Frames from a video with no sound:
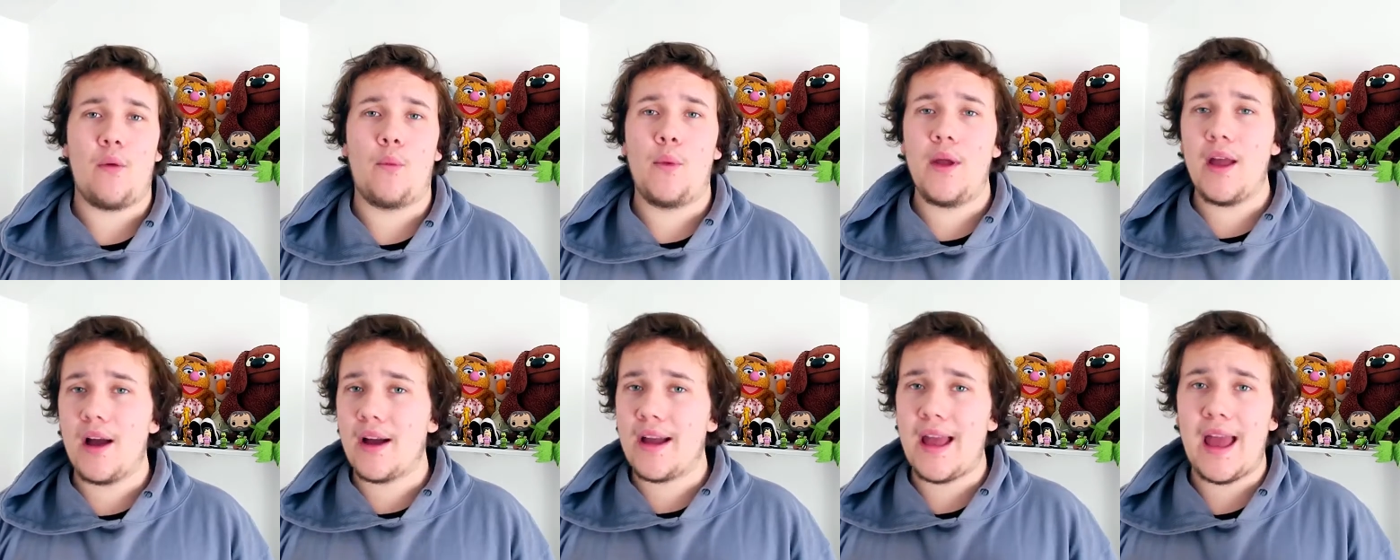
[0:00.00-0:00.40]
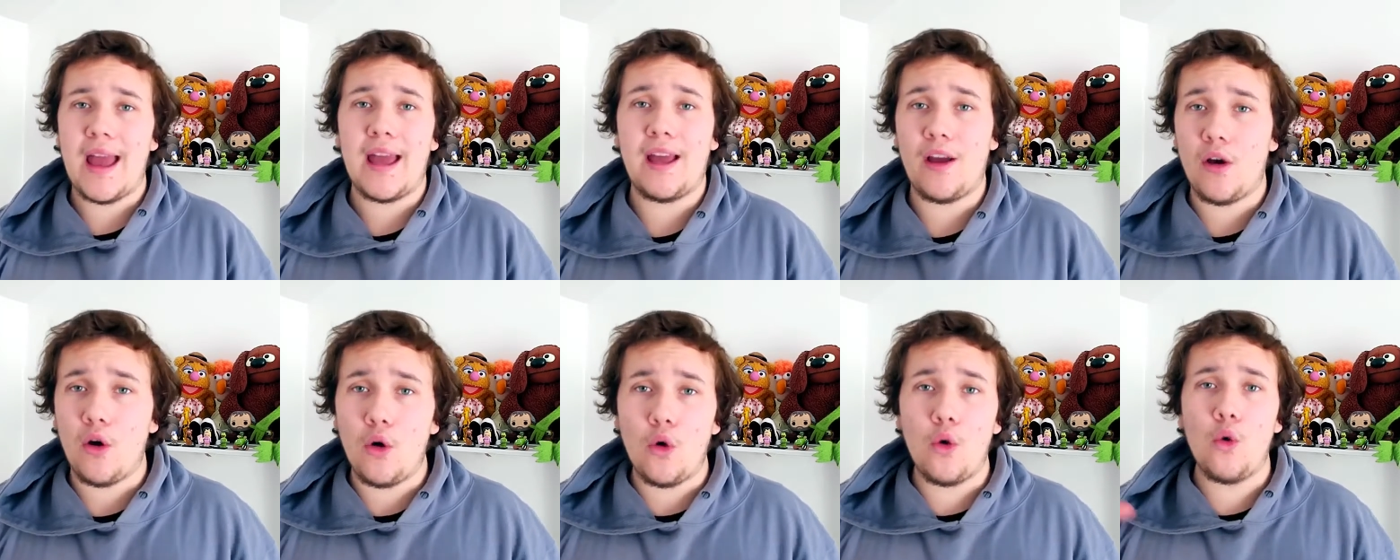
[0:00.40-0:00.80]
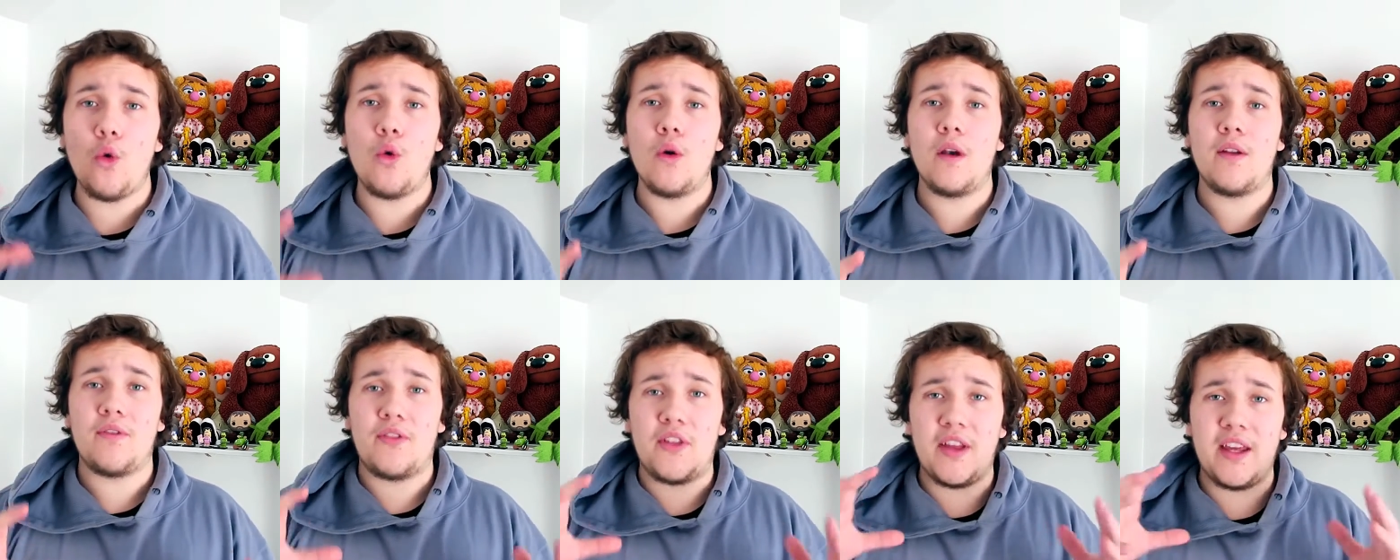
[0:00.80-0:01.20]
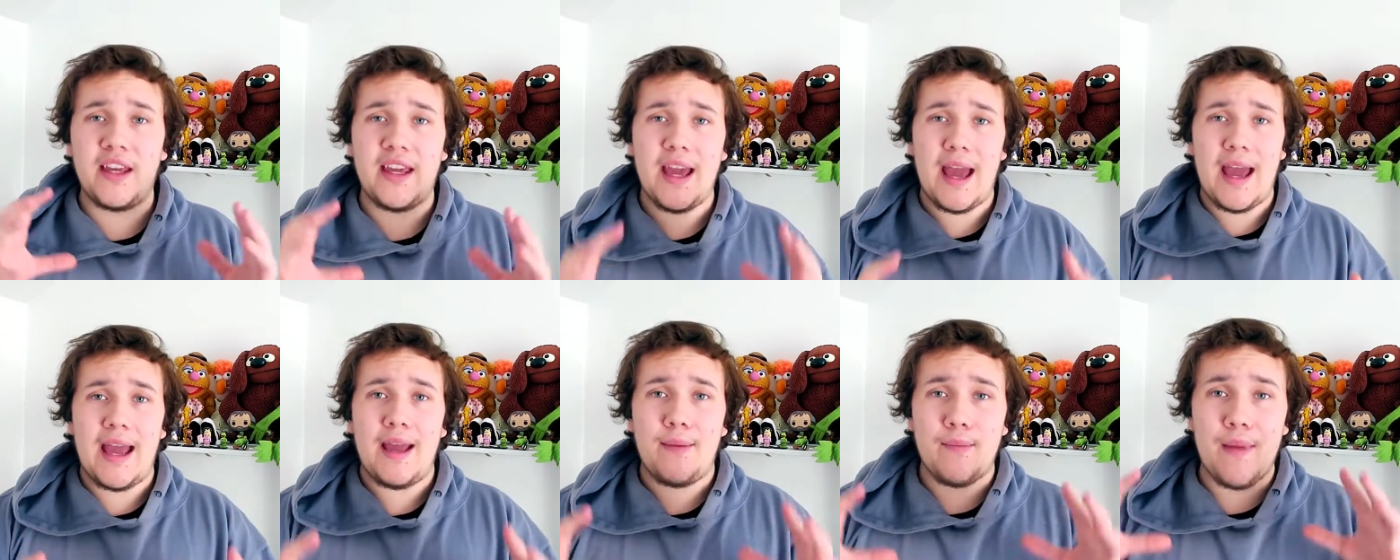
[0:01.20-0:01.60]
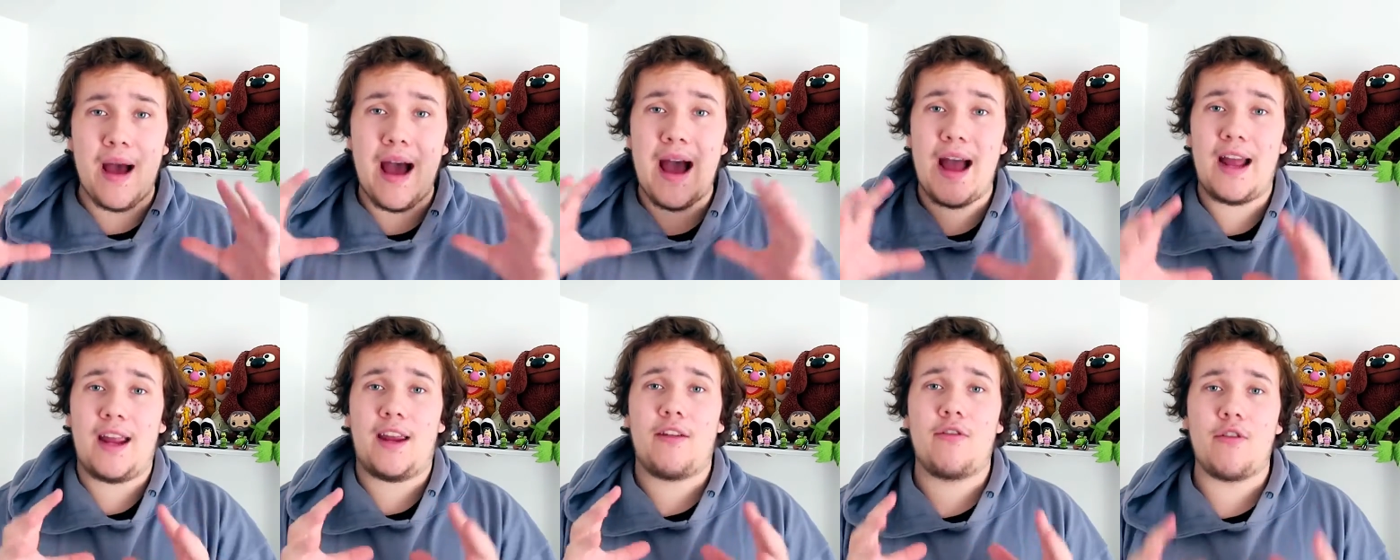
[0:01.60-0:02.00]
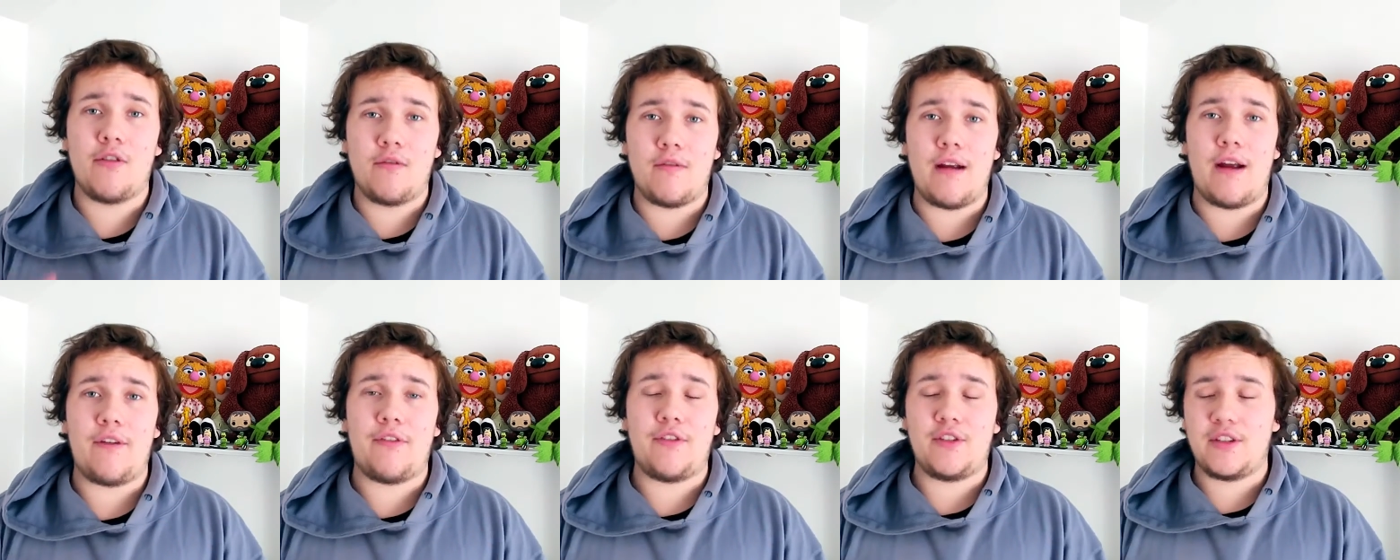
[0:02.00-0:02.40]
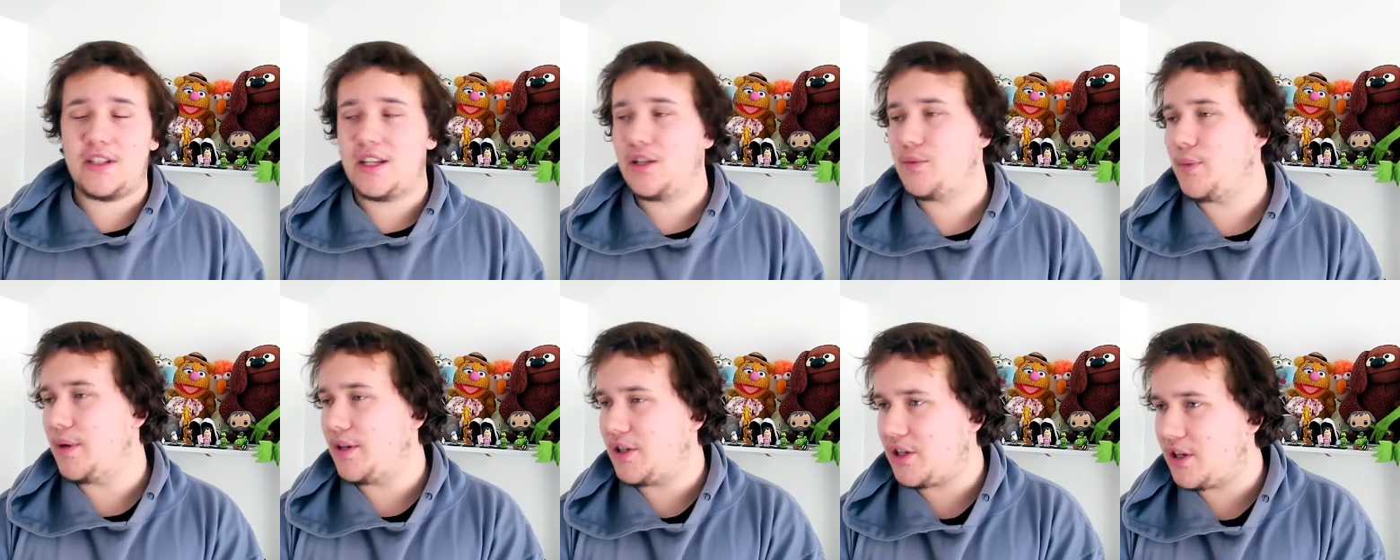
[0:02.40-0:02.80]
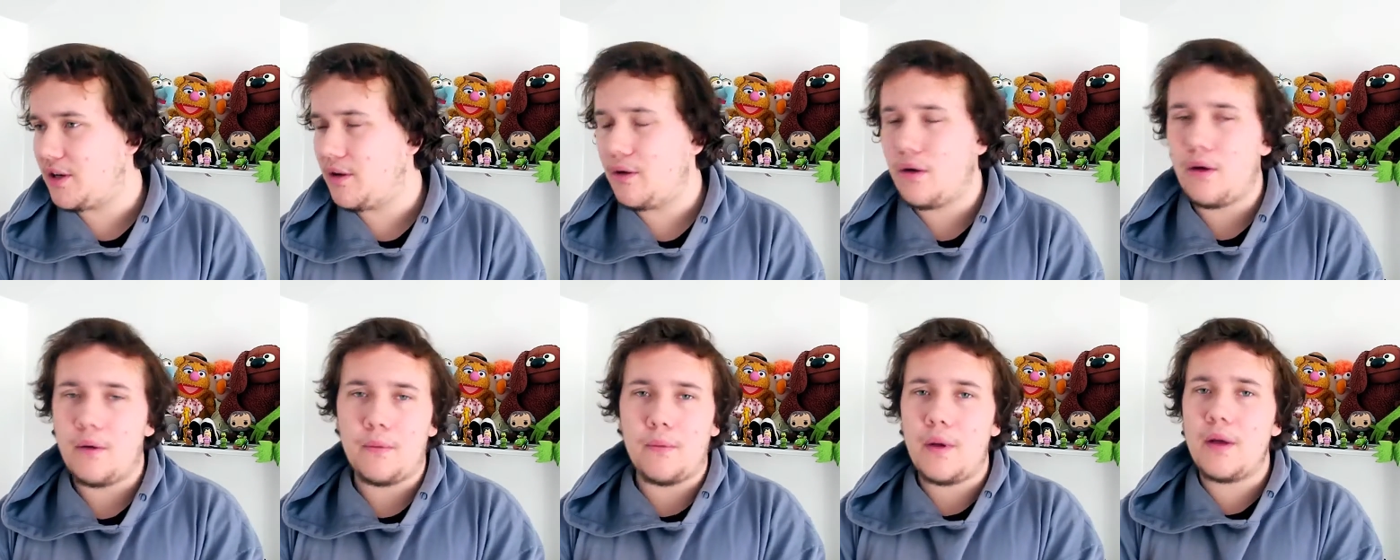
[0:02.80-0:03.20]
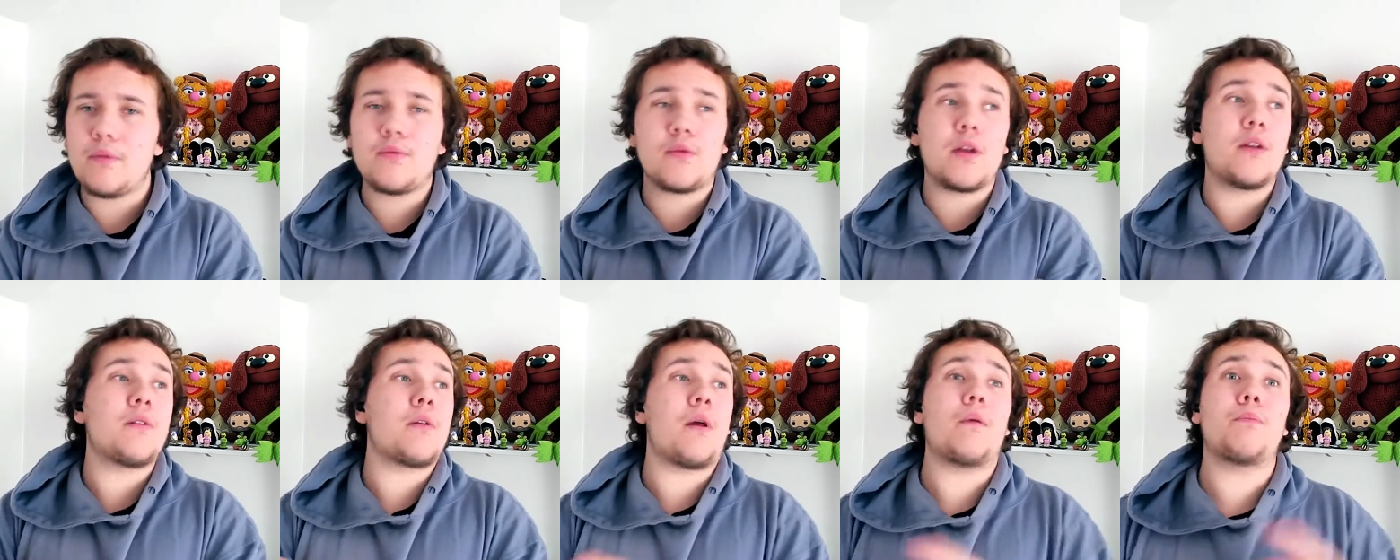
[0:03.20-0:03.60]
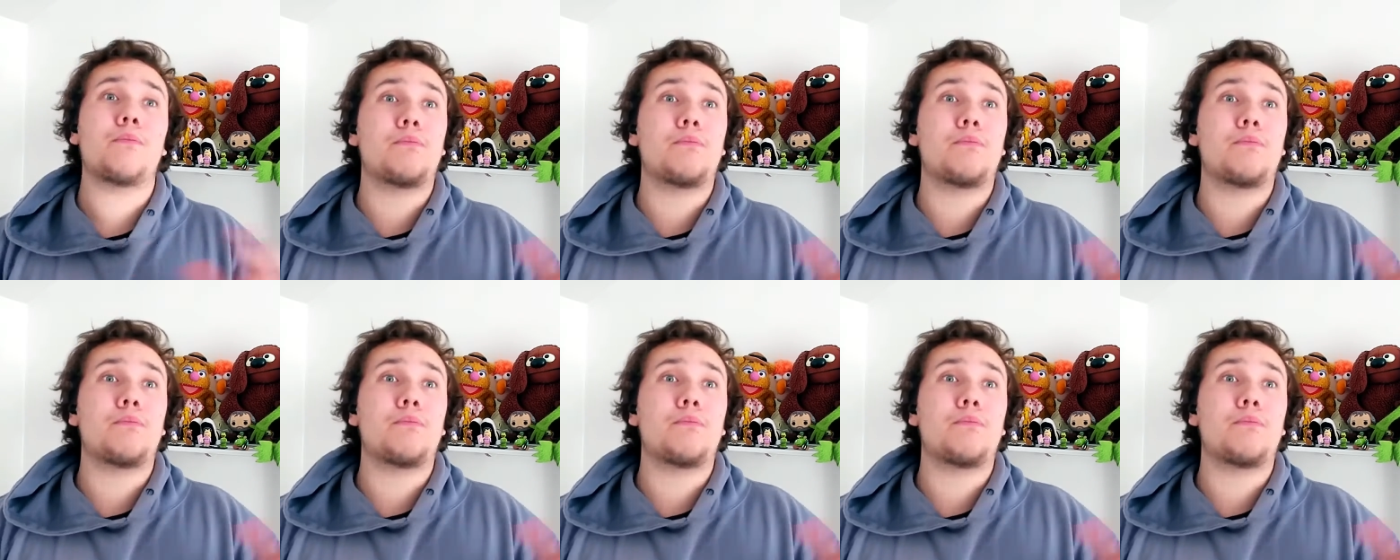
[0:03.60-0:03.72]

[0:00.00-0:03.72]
We are getting all of the game accurate references, which. The,